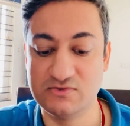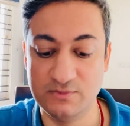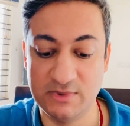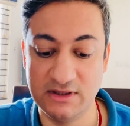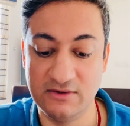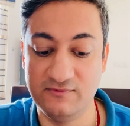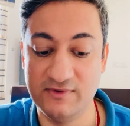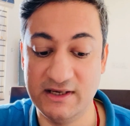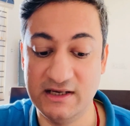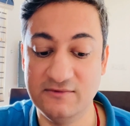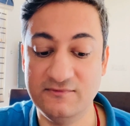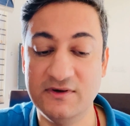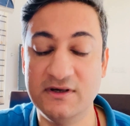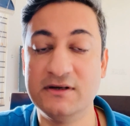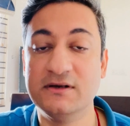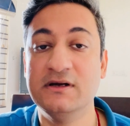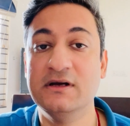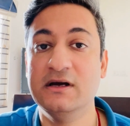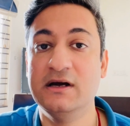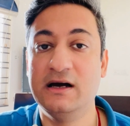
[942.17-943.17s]
But
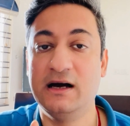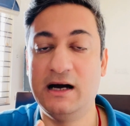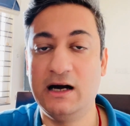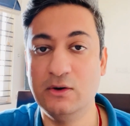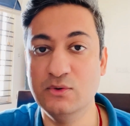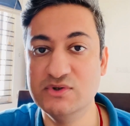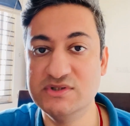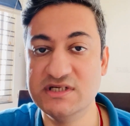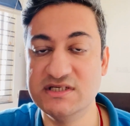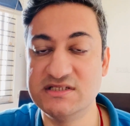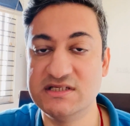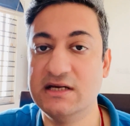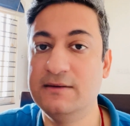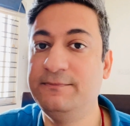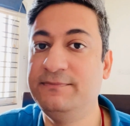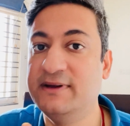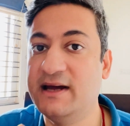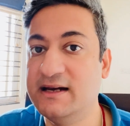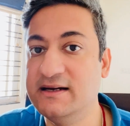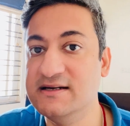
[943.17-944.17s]
whenever houses
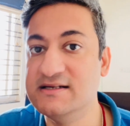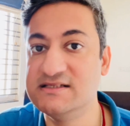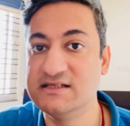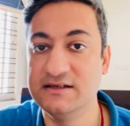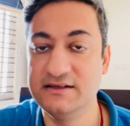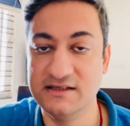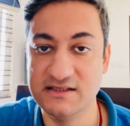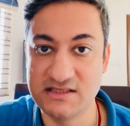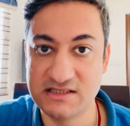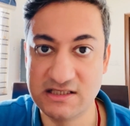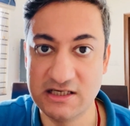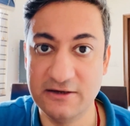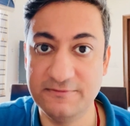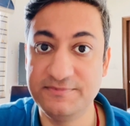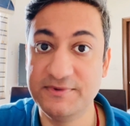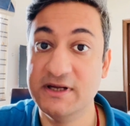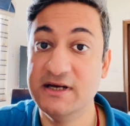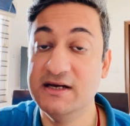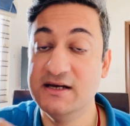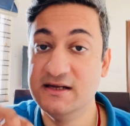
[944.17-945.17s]
and planets are
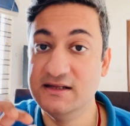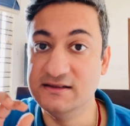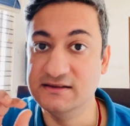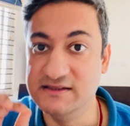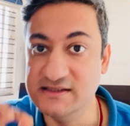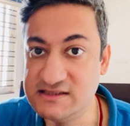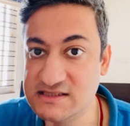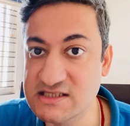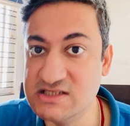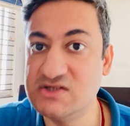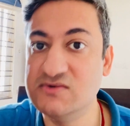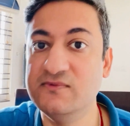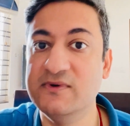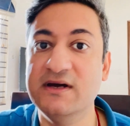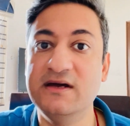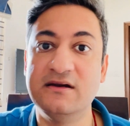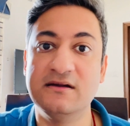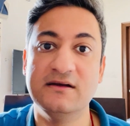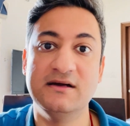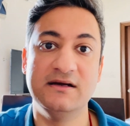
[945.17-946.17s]
disturbed, this is
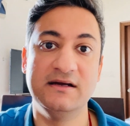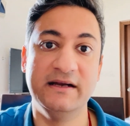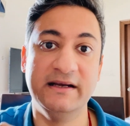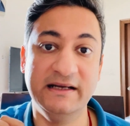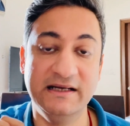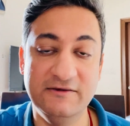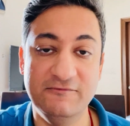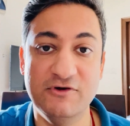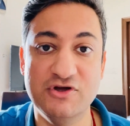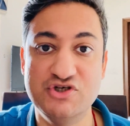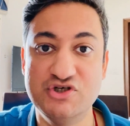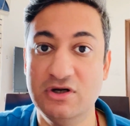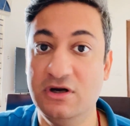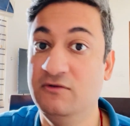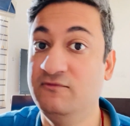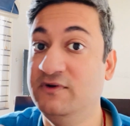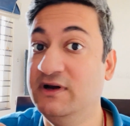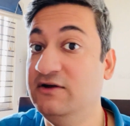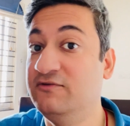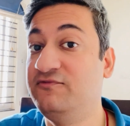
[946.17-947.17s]
where
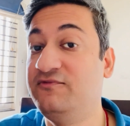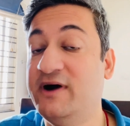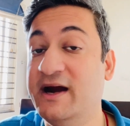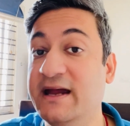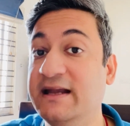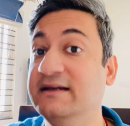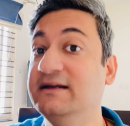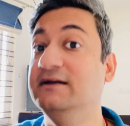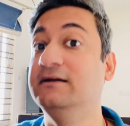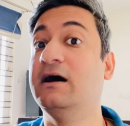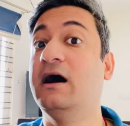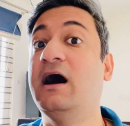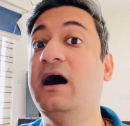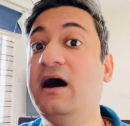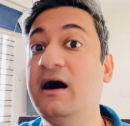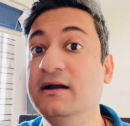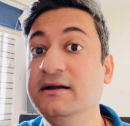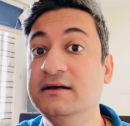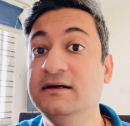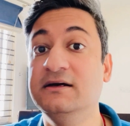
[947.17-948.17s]
individual will find it
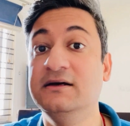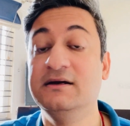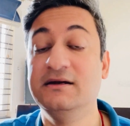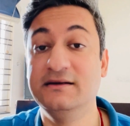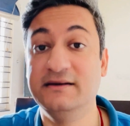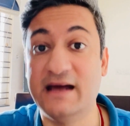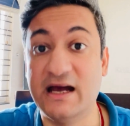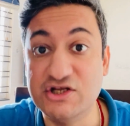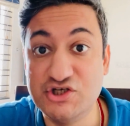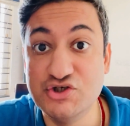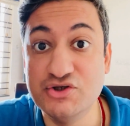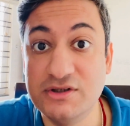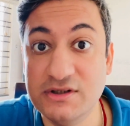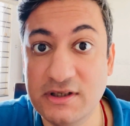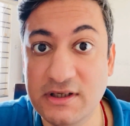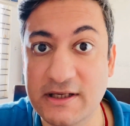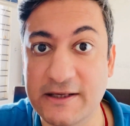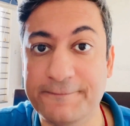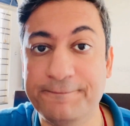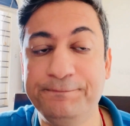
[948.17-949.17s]
hard
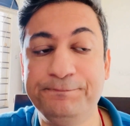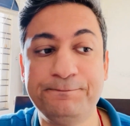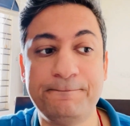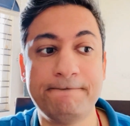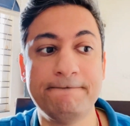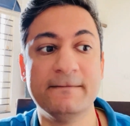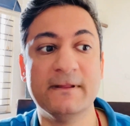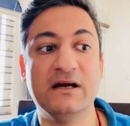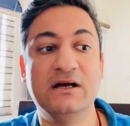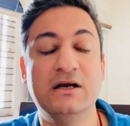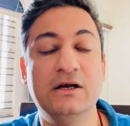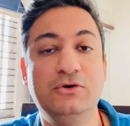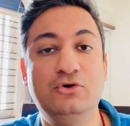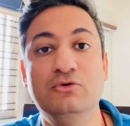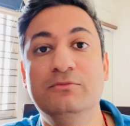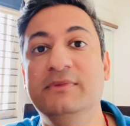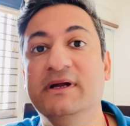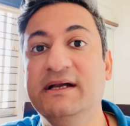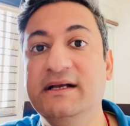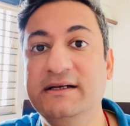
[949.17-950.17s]
naturally to
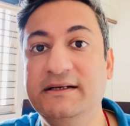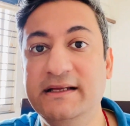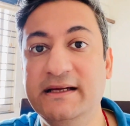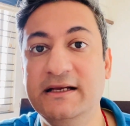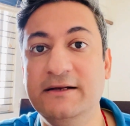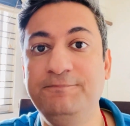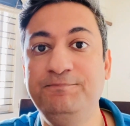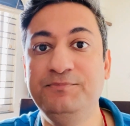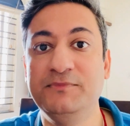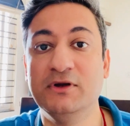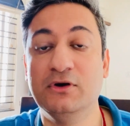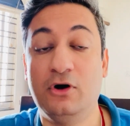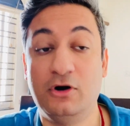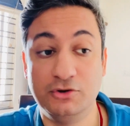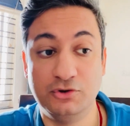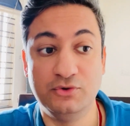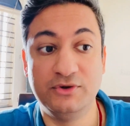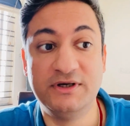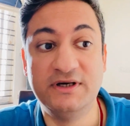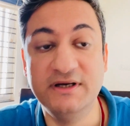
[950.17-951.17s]
maintain or
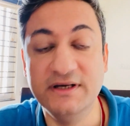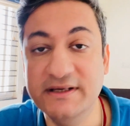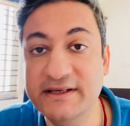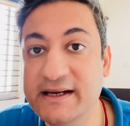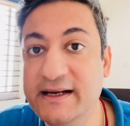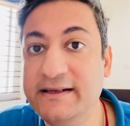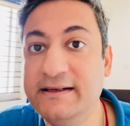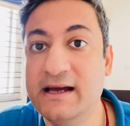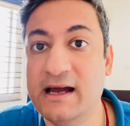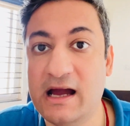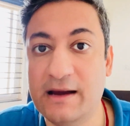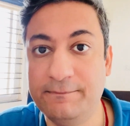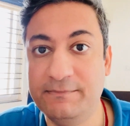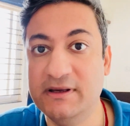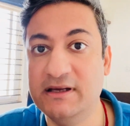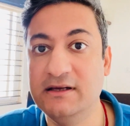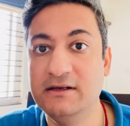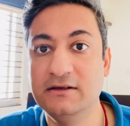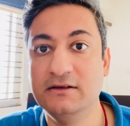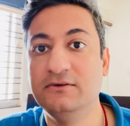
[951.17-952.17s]
to create
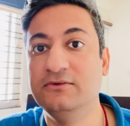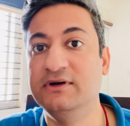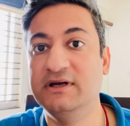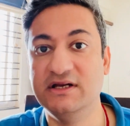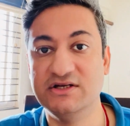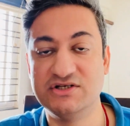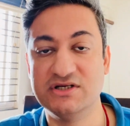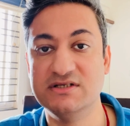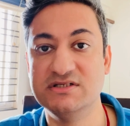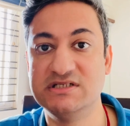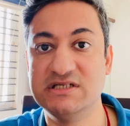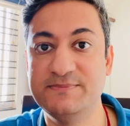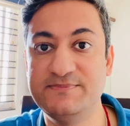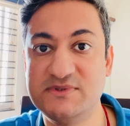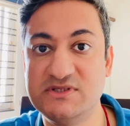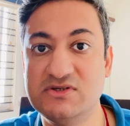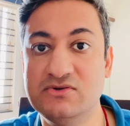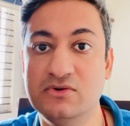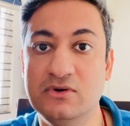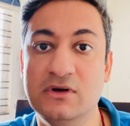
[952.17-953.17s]
happy
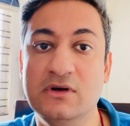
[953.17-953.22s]
relationships,